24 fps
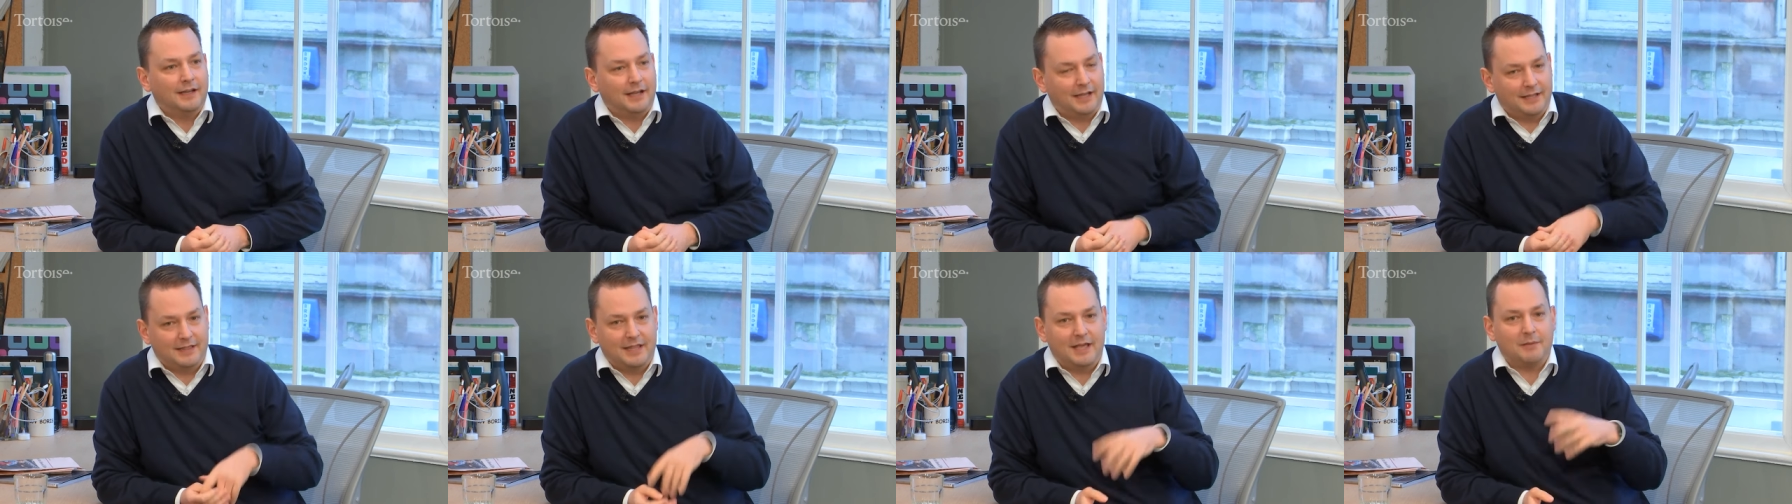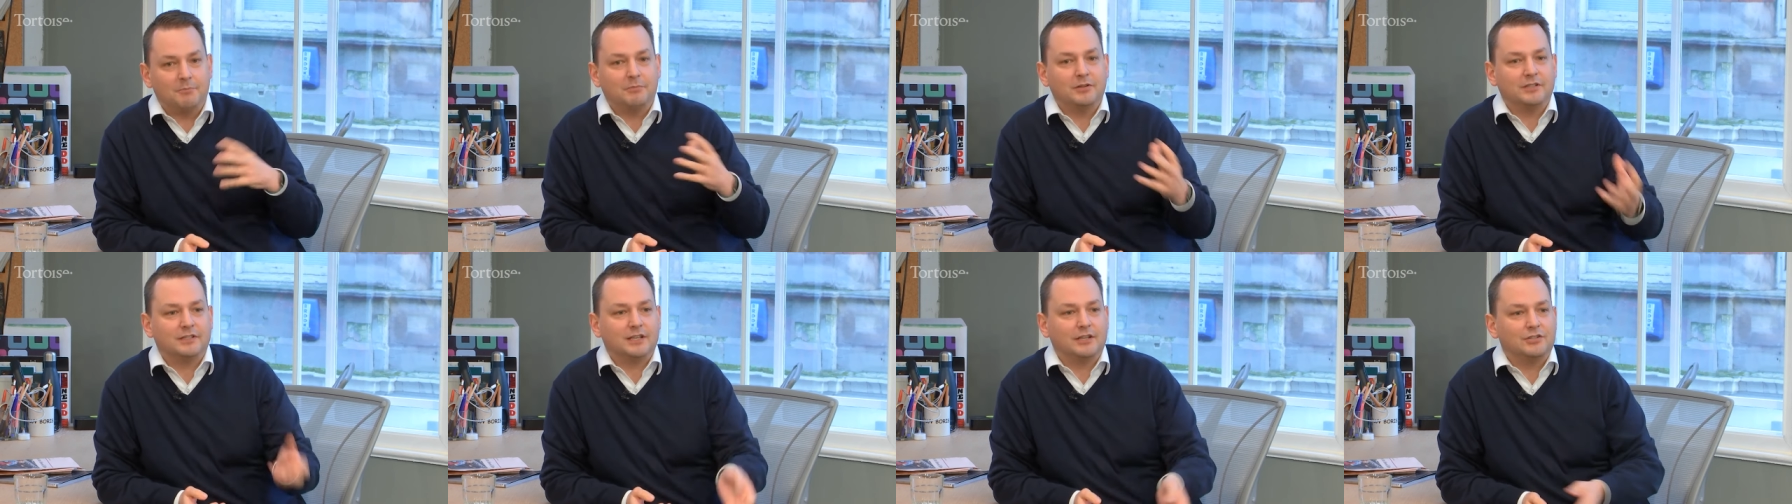and
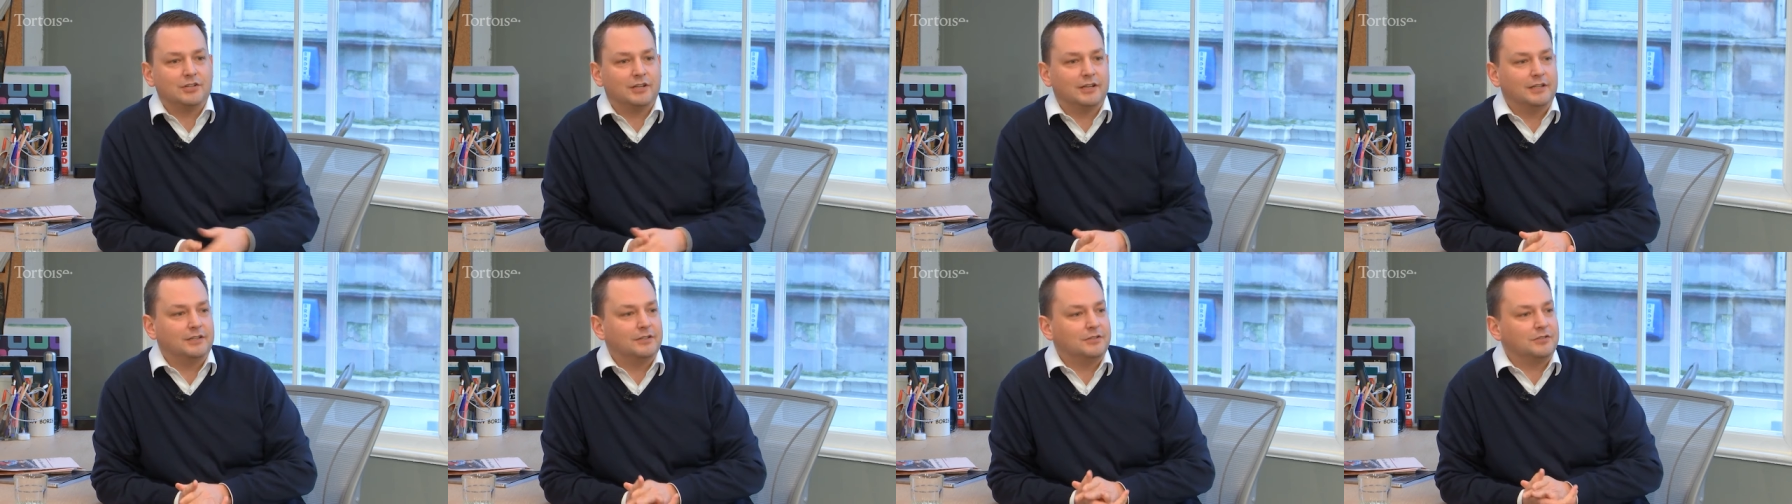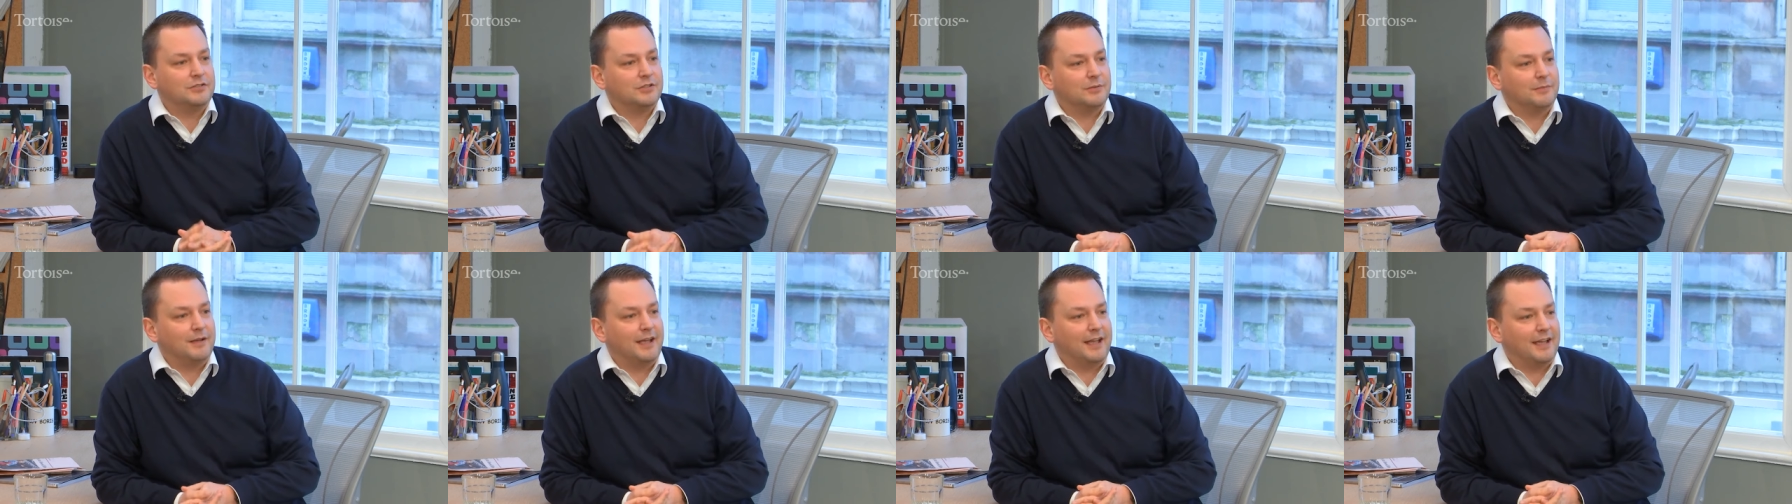then potentially
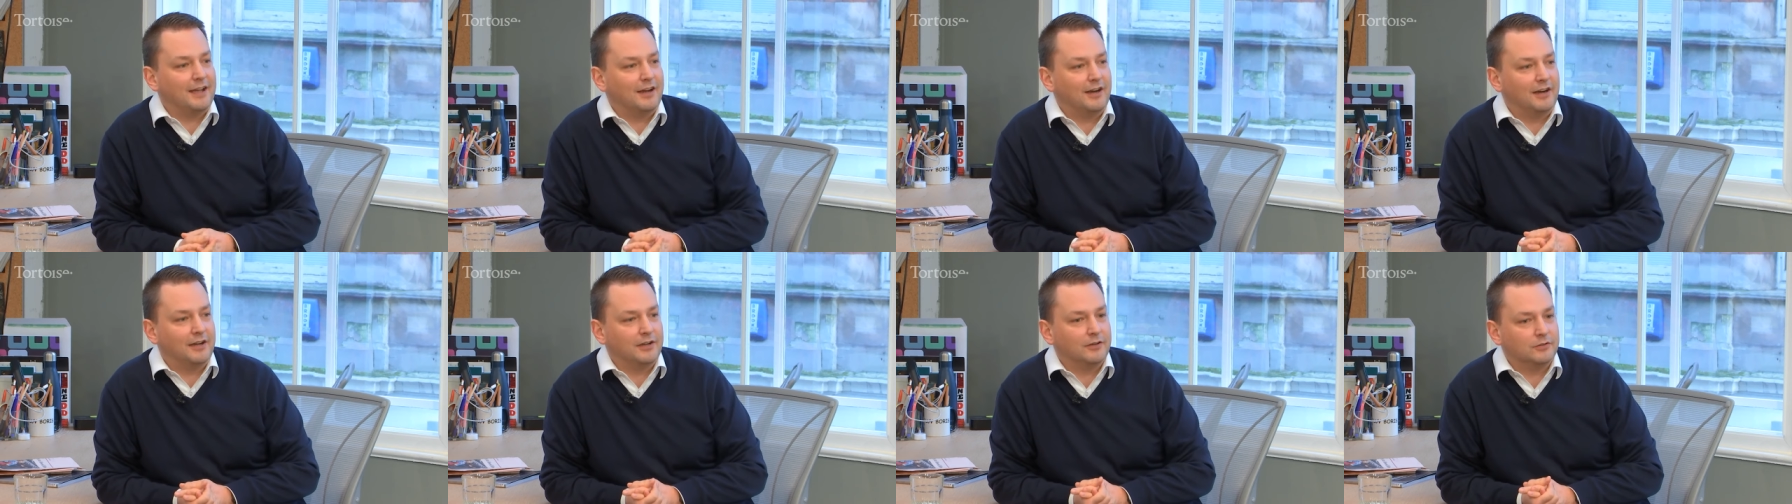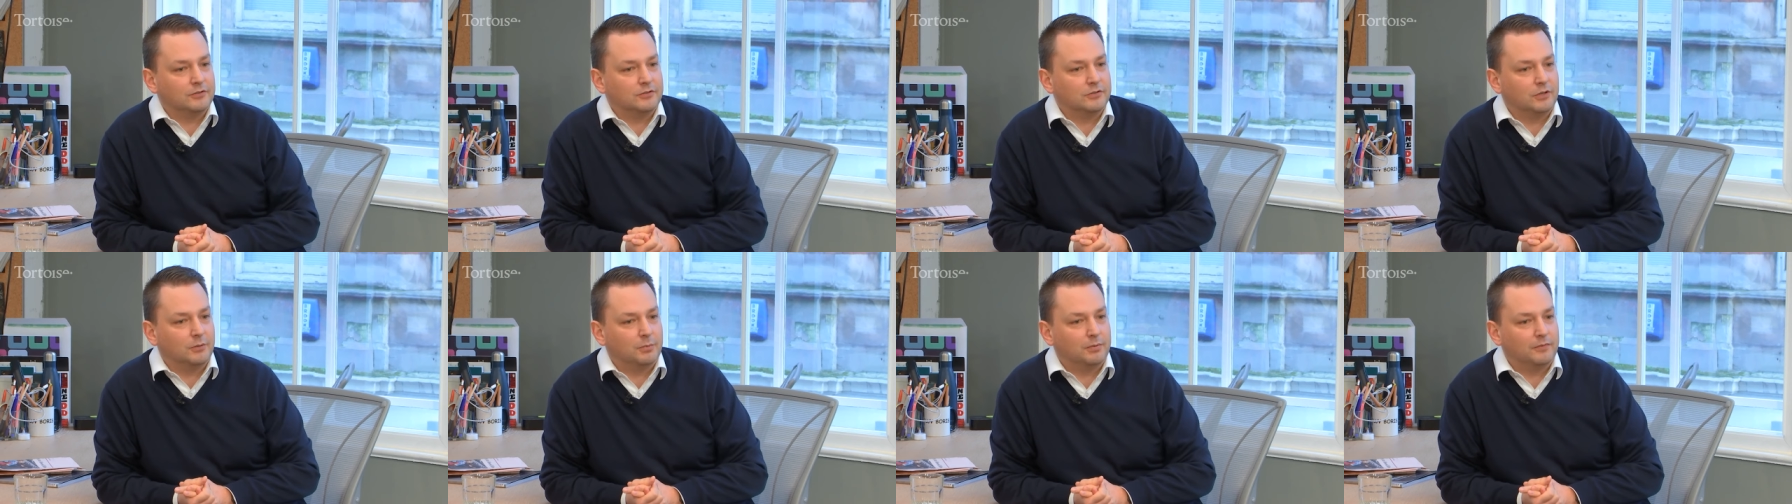do some AI
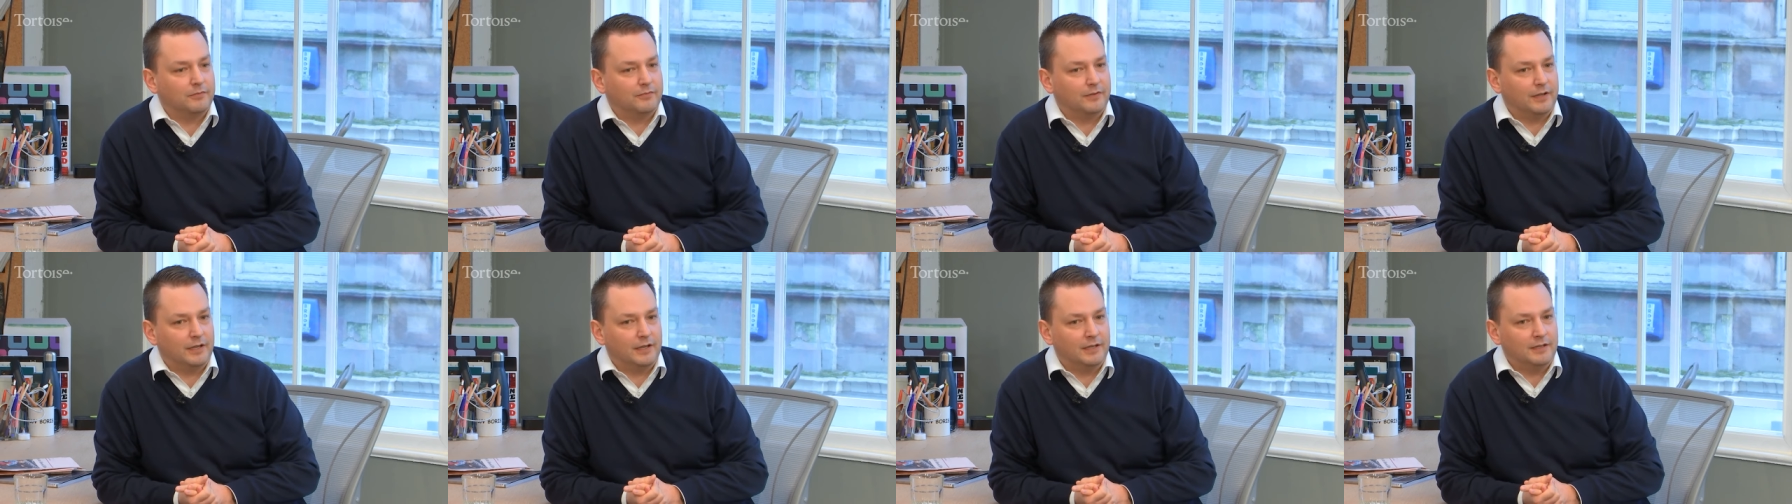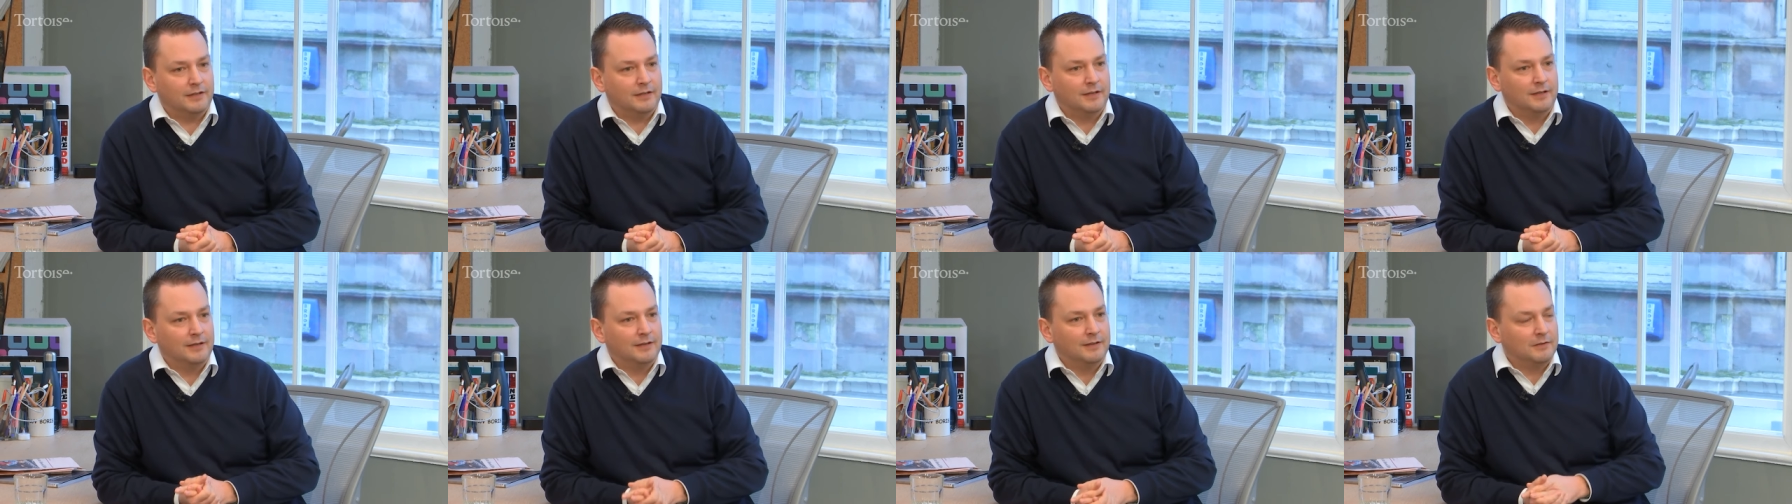on top of
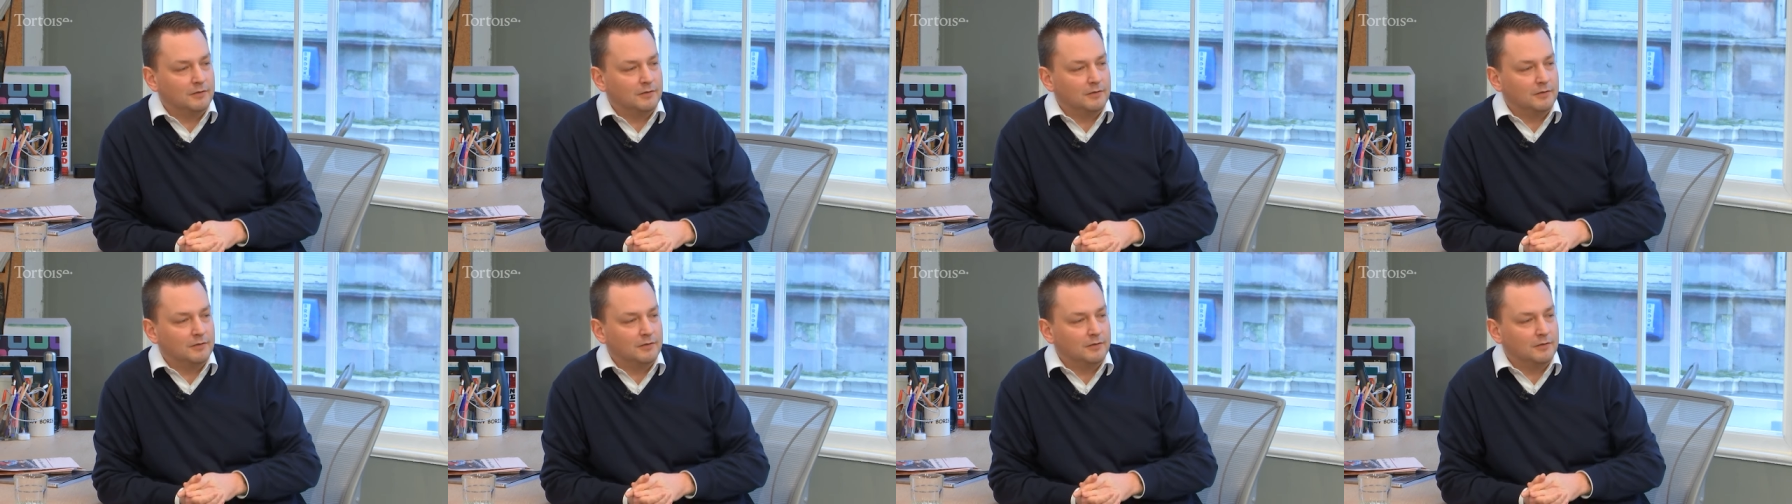it,